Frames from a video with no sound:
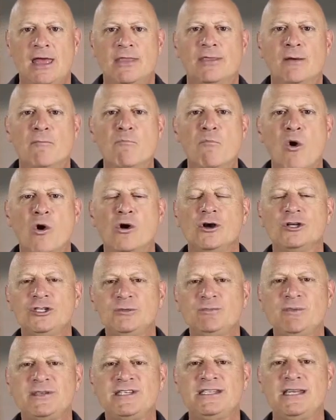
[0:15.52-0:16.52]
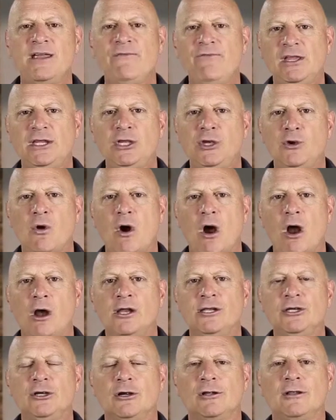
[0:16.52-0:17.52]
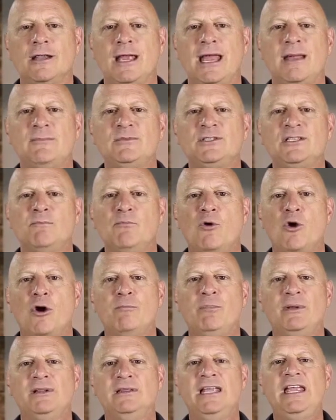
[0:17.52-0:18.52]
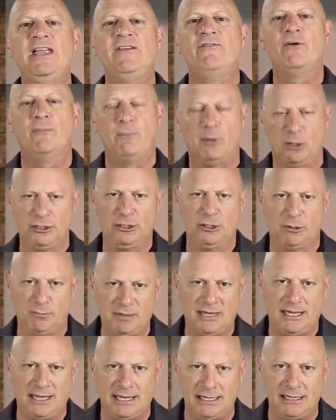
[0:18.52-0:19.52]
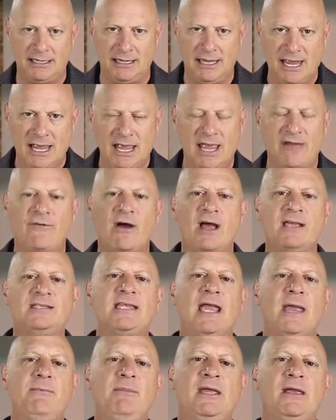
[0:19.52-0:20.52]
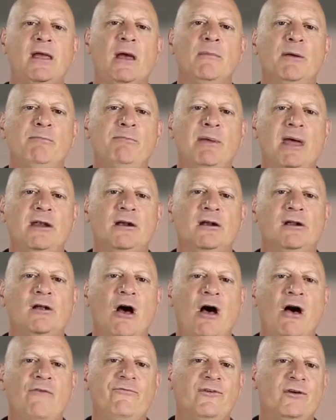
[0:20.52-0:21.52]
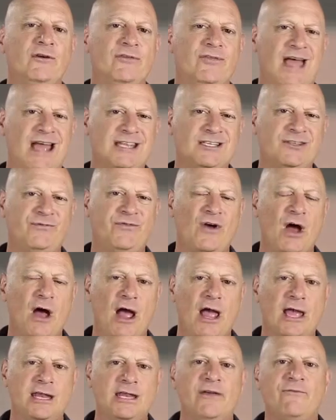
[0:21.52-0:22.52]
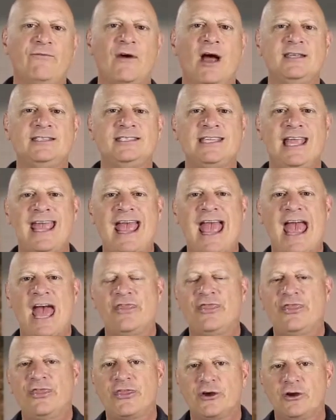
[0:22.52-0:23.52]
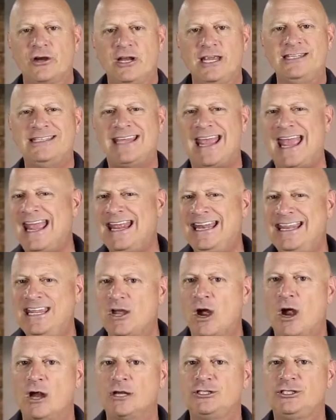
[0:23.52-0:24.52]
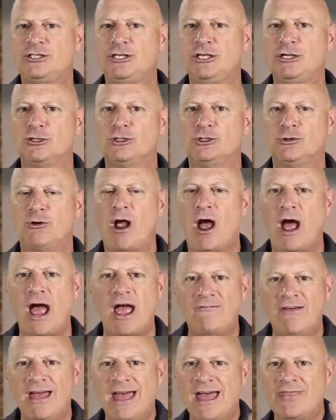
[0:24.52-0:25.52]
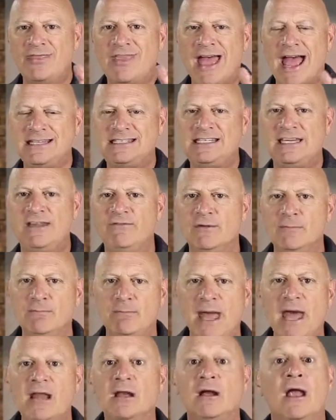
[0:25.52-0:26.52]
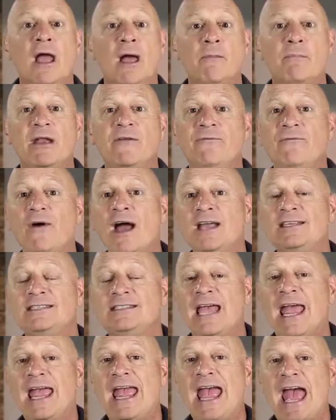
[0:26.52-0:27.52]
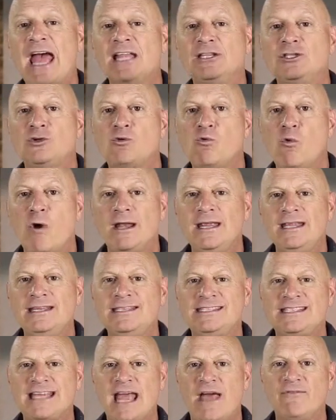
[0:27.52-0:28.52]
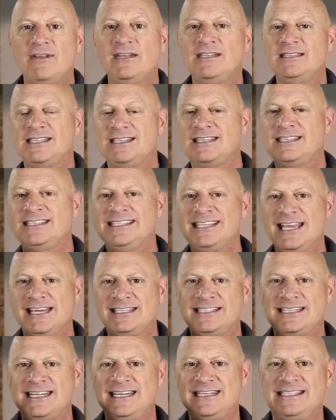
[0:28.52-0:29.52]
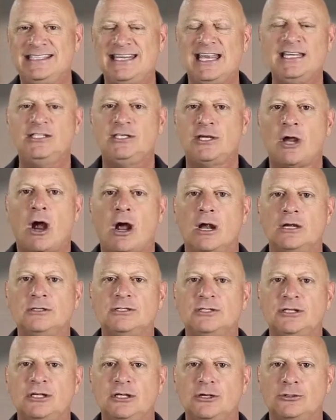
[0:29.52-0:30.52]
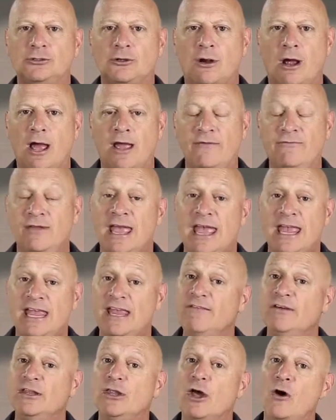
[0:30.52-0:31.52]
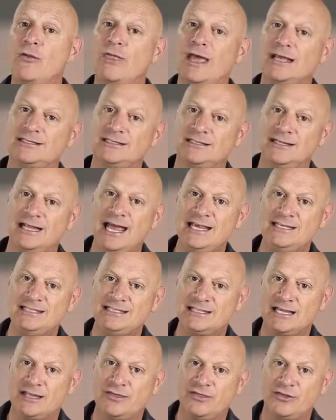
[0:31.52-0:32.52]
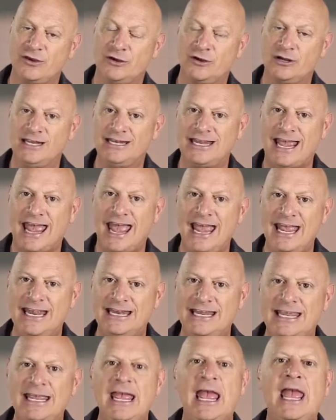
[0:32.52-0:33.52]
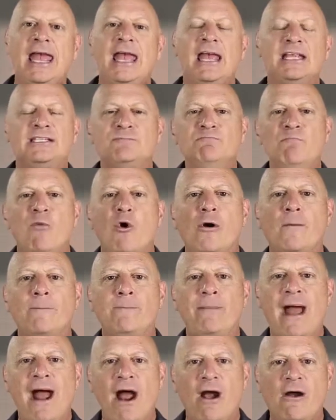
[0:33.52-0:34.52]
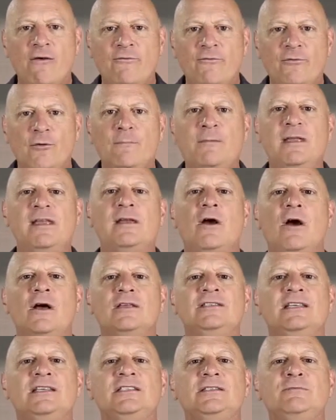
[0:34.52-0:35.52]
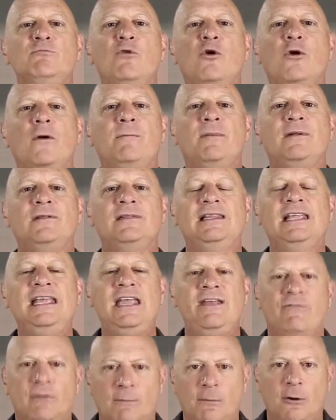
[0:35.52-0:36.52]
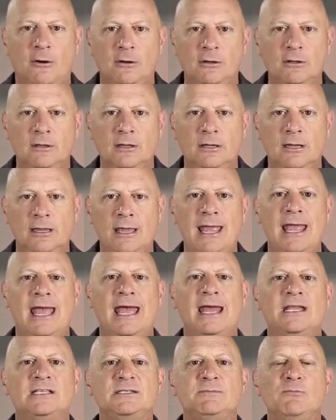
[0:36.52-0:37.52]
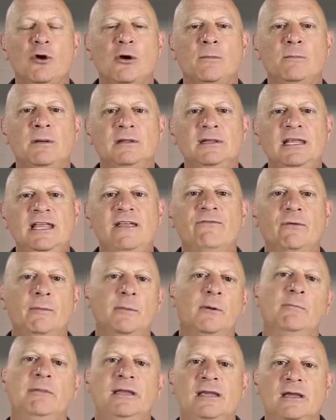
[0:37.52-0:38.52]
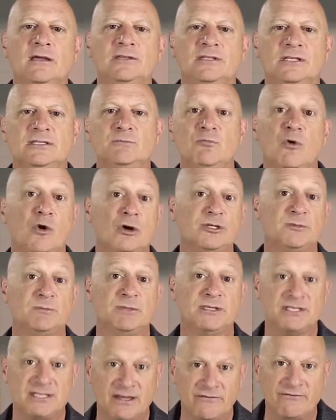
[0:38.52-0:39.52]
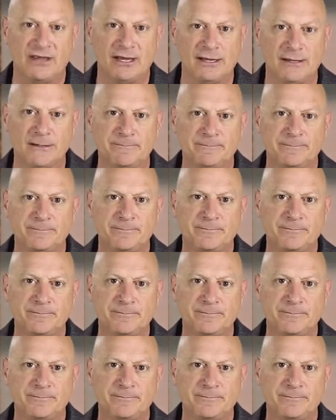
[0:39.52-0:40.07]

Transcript: The more specific you are in your claims, the more believable you'll be. If I say become a better golfer, that's fine. If I say add 30 to 80 yards to your drive, that's even better. But if I say add 27 to 66 yards to your drive, even though that's less than 30 to 80, it's more powerful because it's more believable, and it's more believable because it's more specific.